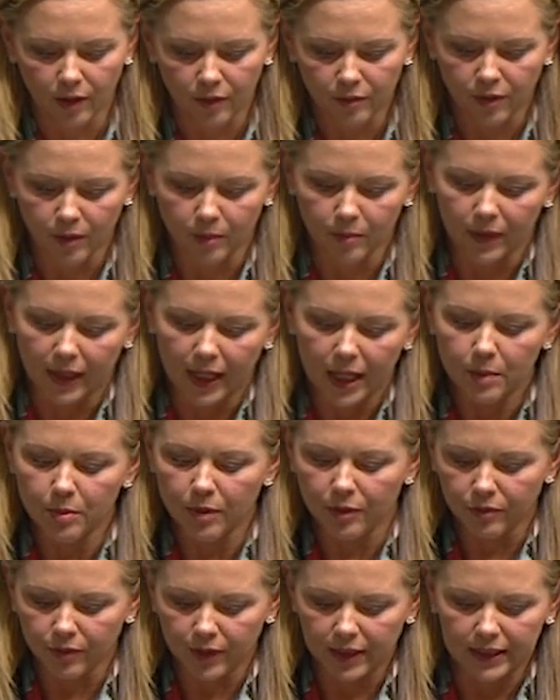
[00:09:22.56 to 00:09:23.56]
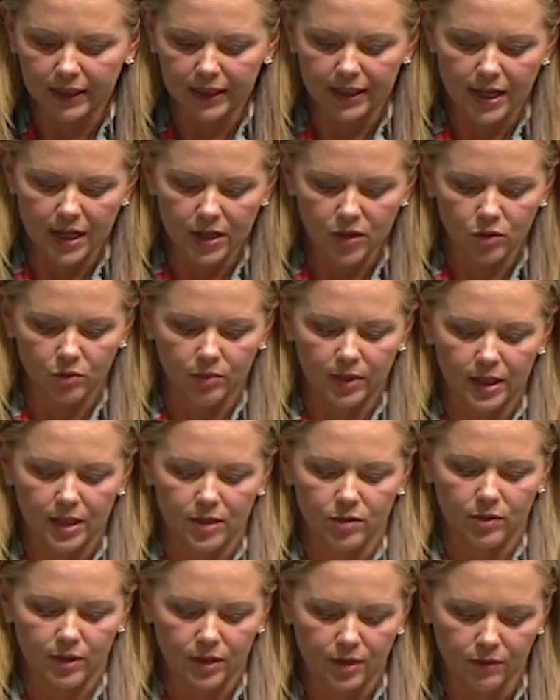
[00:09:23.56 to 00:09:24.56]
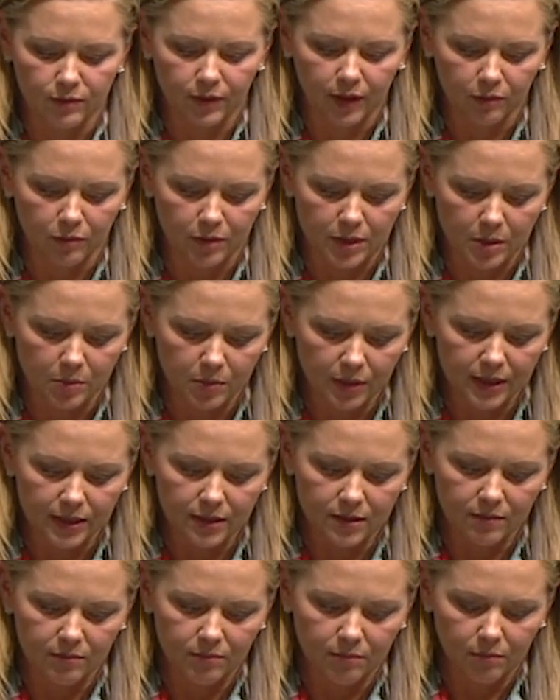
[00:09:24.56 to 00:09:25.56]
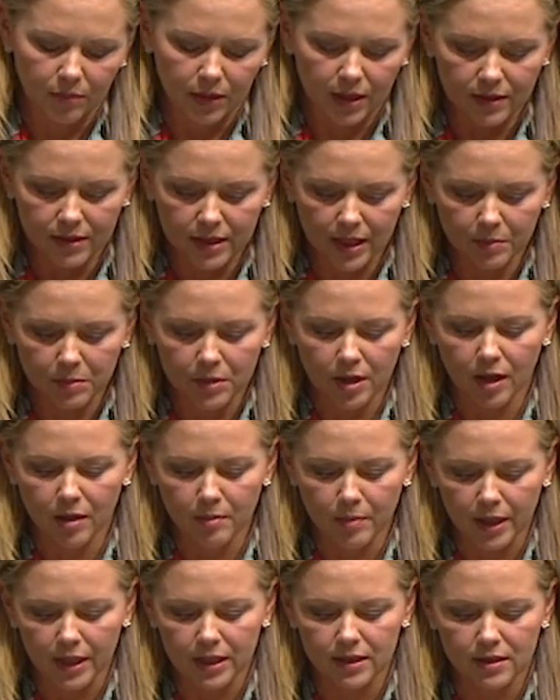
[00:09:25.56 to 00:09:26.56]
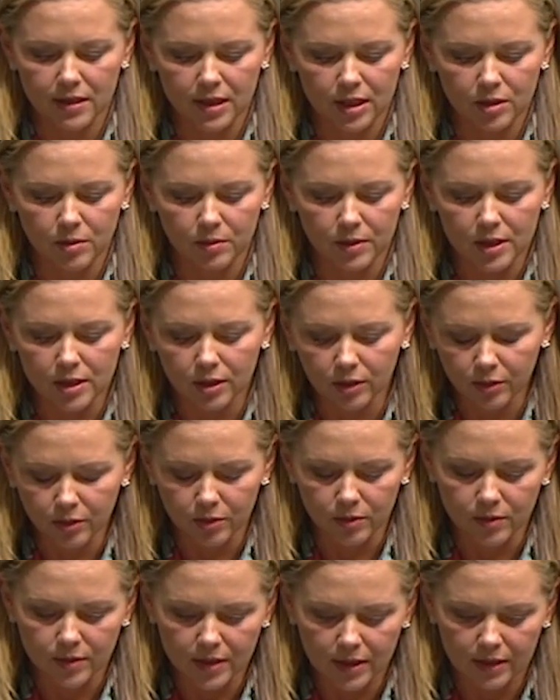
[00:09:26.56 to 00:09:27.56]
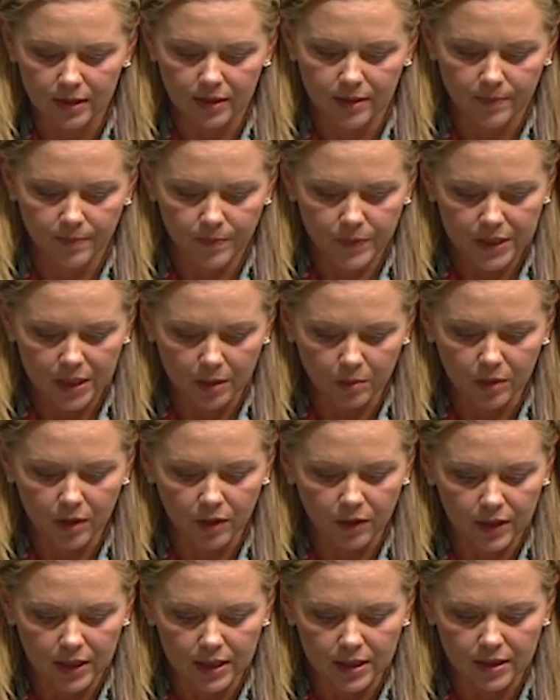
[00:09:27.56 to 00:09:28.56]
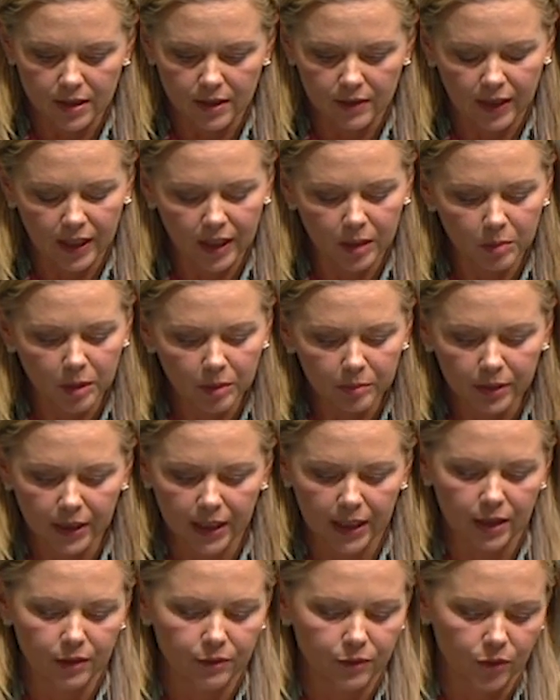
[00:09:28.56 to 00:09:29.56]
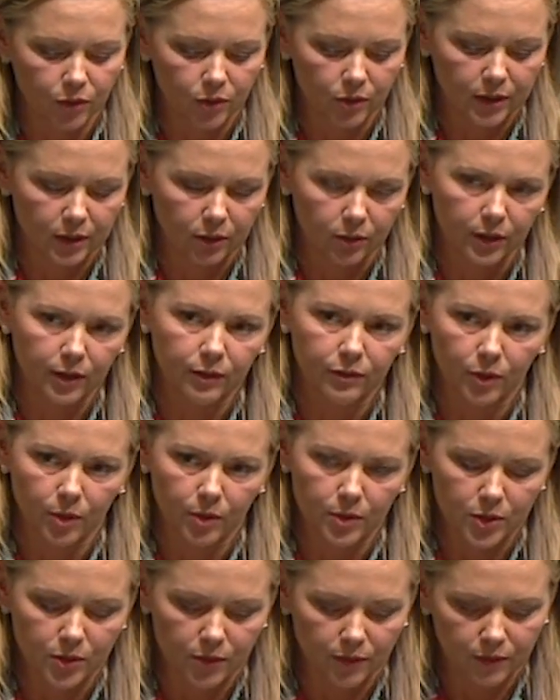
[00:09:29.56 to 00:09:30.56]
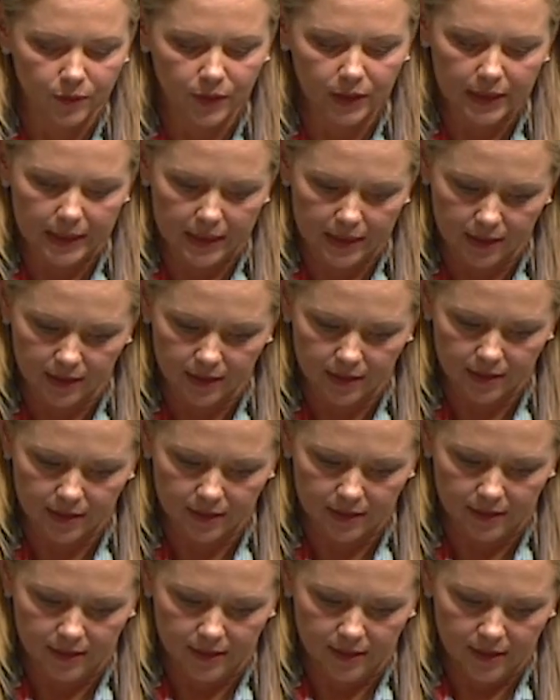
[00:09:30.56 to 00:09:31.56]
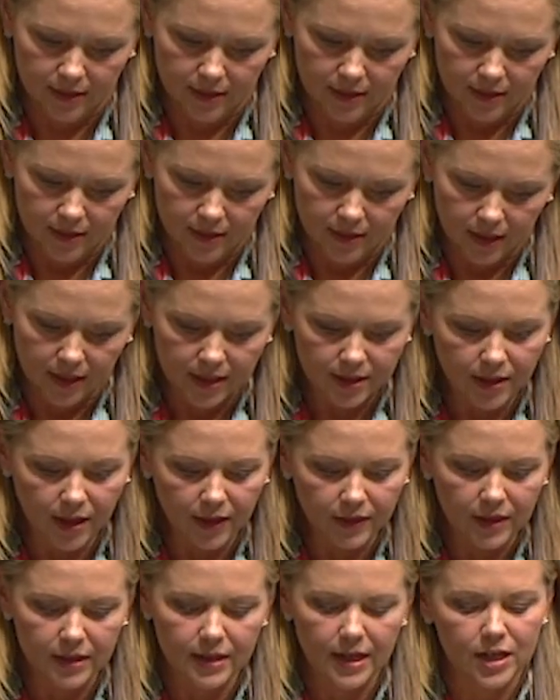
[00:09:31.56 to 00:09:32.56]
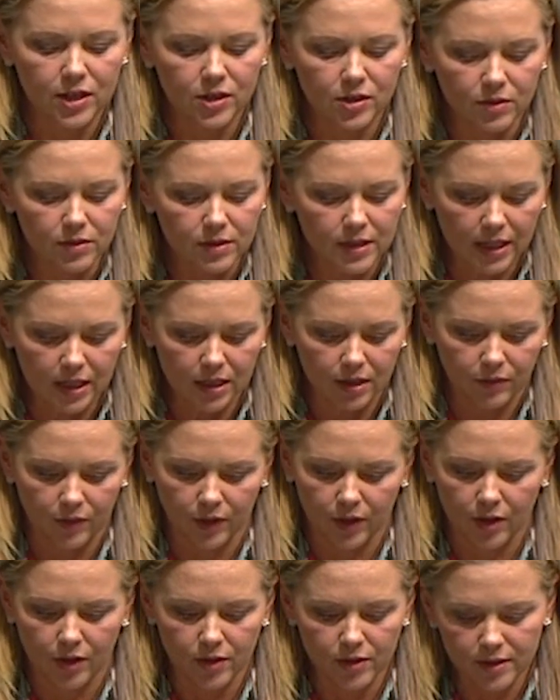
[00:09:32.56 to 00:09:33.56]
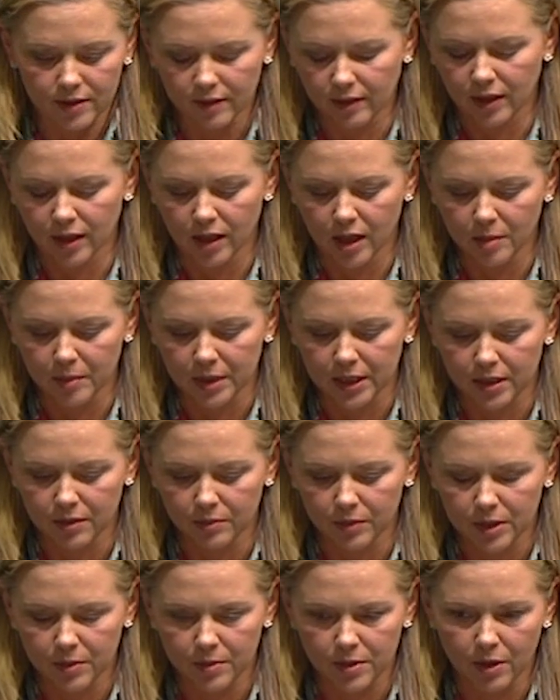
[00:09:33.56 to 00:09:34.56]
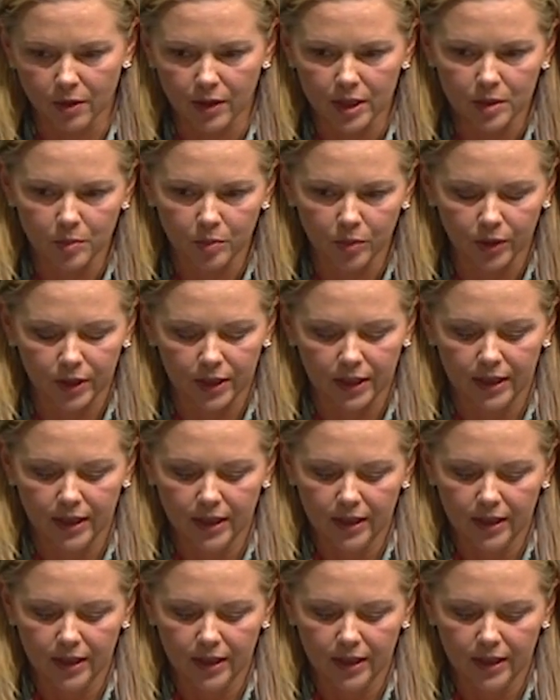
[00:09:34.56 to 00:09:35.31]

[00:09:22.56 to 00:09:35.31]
from Labor-friendly National Reconstruction Fund recipients, but at the same time my constituents lose some of the things that they had been planning for and looking forward to for years. I cite the National Centre for Coasts and Climate, which was going to put